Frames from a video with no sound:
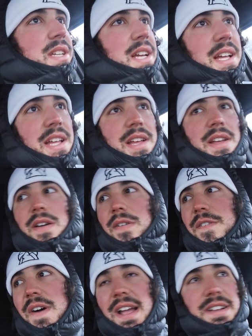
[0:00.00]
to
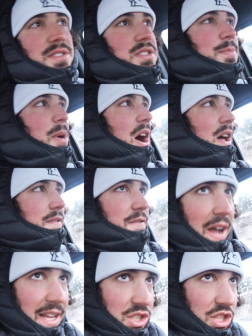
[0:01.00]
find your spot,
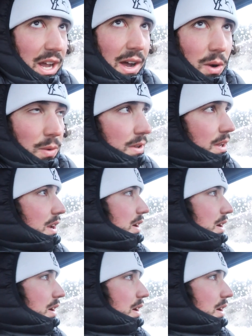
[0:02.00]
find you out, you